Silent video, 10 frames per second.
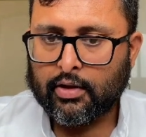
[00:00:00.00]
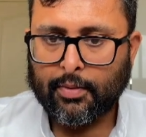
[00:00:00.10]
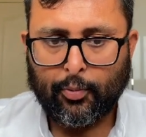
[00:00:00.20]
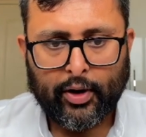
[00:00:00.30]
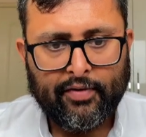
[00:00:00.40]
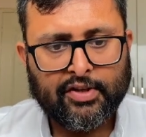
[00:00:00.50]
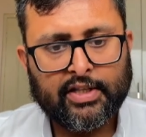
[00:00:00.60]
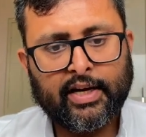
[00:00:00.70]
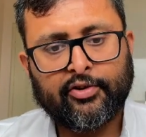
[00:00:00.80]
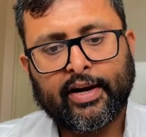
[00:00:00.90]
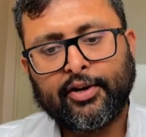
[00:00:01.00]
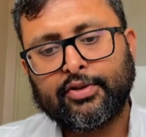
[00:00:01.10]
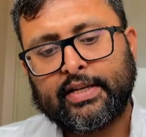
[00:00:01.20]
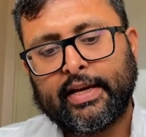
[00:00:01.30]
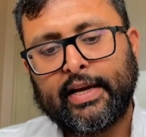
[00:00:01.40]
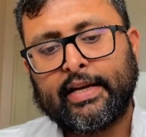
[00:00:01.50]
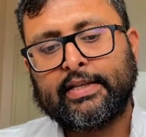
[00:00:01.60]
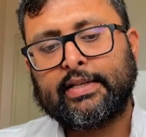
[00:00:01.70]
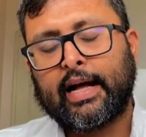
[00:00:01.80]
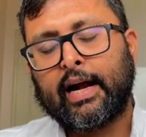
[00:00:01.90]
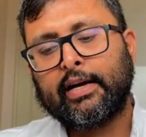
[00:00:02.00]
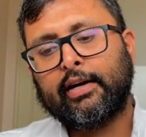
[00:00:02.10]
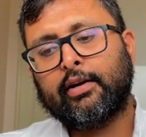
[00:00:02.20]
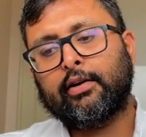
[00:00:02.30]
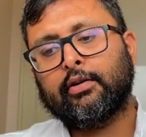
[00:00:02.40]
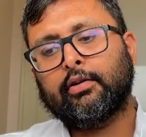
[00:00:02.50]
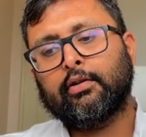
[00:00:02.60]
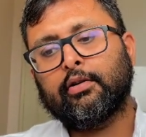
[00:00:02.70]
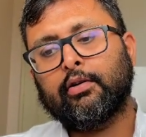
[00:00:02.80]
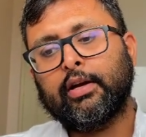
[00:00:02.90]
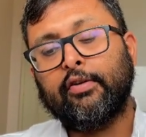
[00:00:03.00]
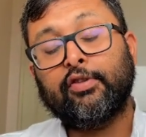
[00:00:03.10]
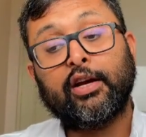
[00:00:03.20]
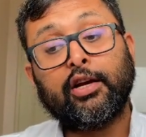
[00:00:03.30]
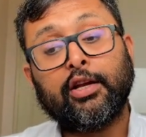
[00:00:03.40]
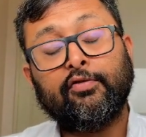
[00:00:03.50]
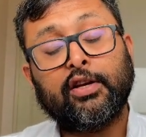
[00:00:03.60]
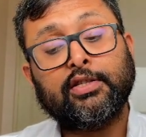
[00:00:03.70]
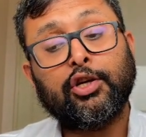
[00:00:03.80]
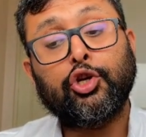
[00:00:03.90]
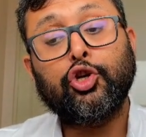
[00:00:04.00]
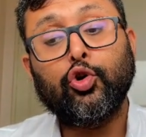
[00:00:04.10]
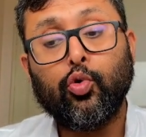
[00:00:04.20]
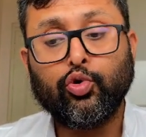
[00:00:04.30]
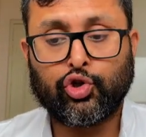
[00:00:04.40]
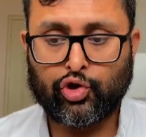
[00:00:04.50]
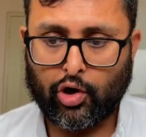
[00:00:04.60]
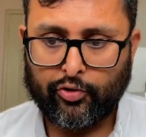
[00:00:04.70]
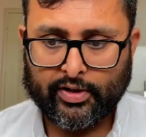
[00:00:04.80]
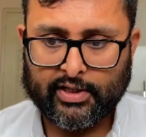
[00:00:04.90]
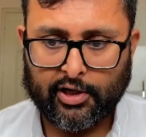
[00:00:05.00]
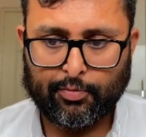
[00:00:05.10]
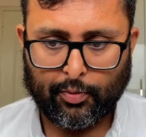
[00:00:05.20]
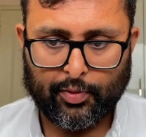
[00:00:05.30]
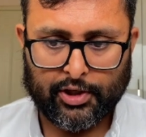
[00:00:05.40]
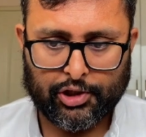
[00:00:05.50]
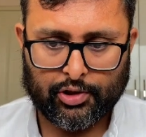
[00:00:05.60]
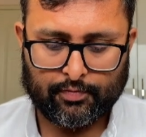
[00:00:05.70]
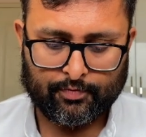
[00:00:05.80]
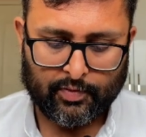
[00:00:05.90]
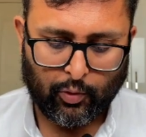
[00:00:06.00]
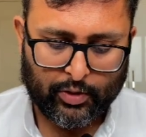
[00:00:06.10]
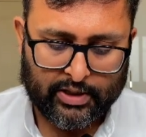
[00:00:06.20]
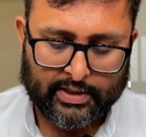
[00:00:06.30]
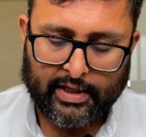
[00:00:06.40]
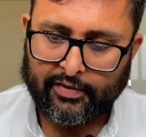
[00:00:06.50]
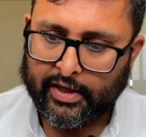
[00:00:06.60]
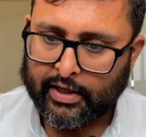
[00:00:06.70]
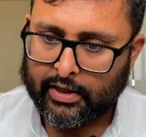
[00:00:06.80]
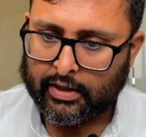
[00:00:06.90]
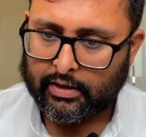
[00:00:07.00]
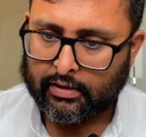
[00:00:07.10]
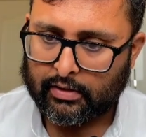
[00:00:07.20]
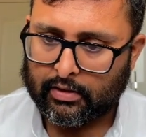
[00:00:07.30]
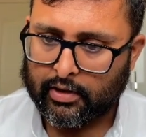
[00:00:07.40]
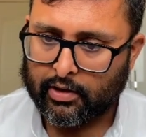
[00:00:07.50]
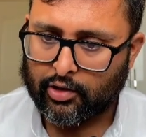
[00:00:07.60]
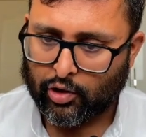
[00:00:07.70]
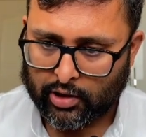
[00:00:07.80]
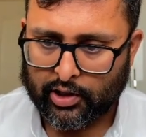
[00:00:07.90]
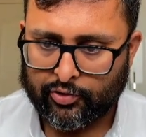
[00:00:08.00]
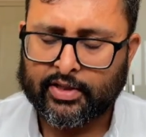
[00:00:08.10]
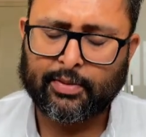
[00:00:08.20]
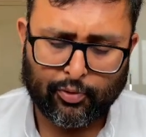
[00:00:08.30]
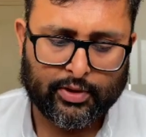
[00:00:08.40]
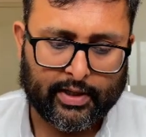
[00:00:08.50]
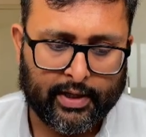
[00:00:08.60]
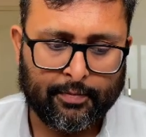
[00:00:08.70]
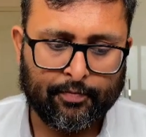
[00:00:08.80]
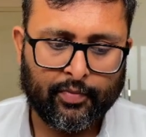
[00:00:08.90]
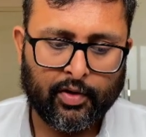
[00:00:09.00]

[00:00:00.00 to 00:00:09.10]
The point which they are trying to say is that if there is a huge non-resident population which is living in your country, supposedly,